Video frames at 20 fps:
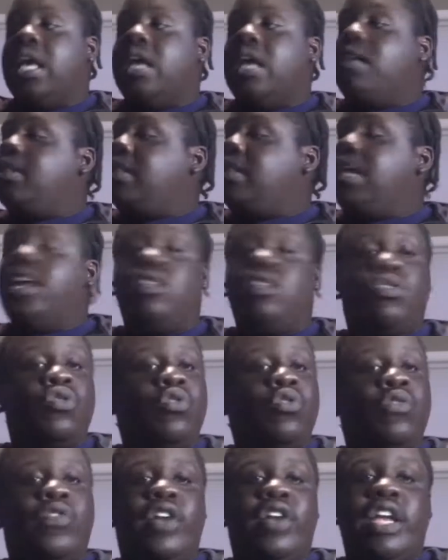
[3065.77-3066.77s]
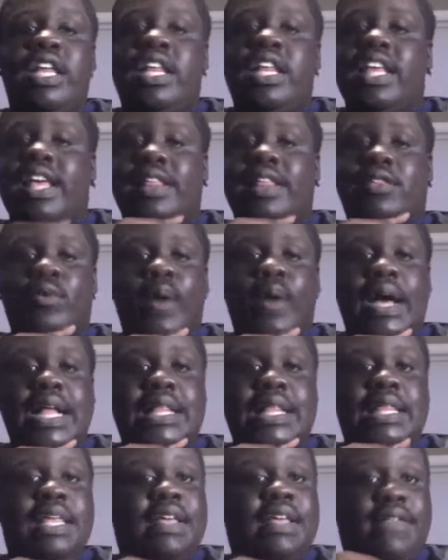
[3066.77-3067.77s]
Stay tuned for EDS Squad
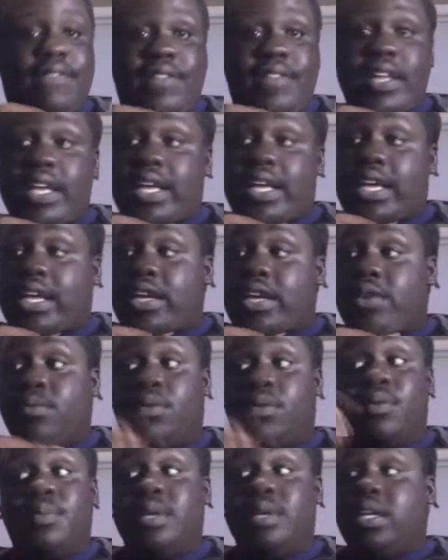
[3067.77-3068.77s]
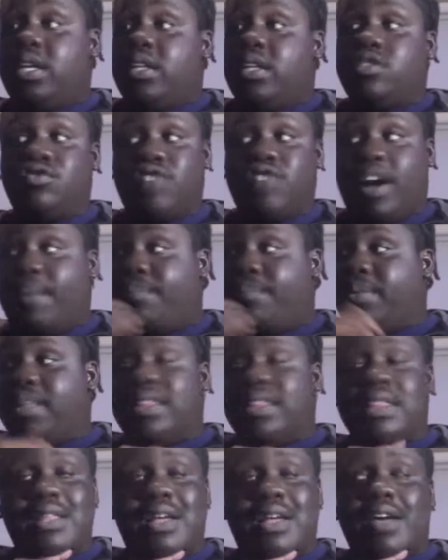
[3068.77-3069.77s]
TV. We'll be dropping
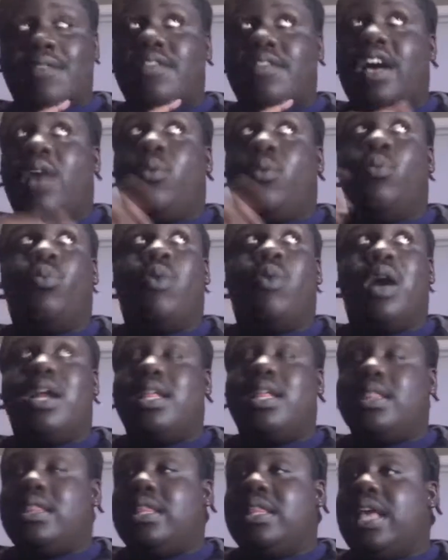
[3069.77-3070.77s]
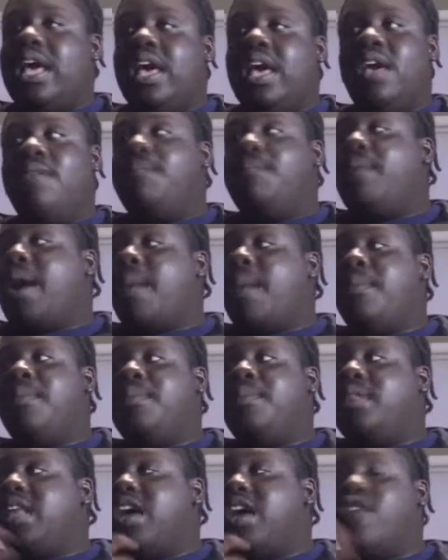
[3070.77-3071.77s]
stuff. I want to say
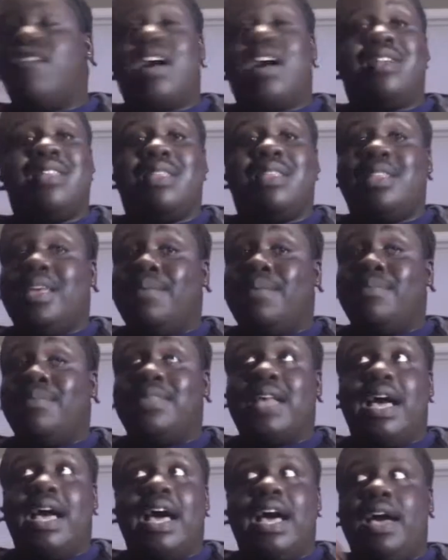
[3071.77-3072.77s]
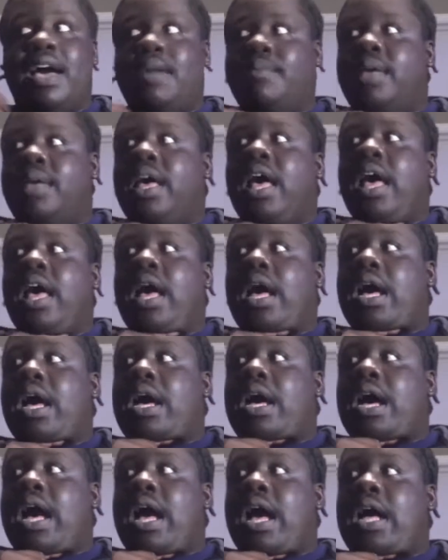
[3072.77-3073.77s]
probably around the same time.
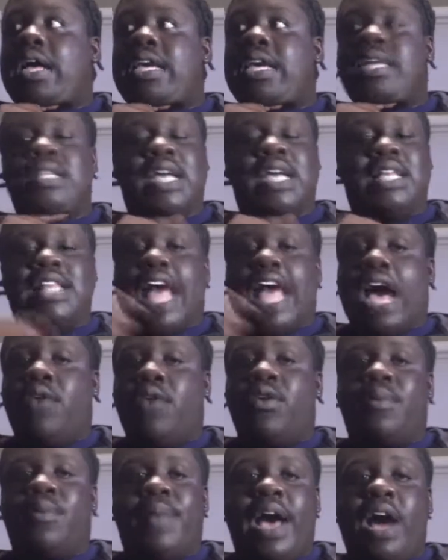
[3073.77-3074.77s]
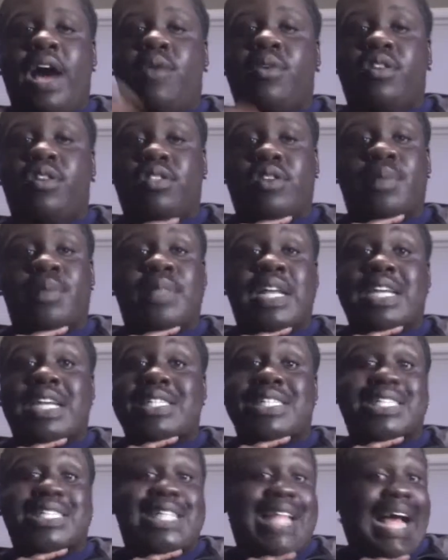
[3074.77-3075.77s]
Eli's Hour Power, something in
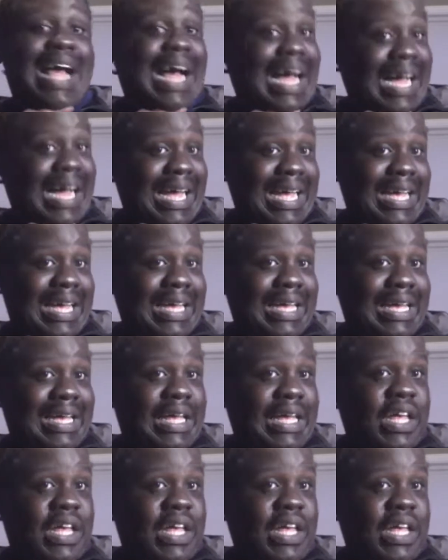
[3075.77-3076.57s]
July.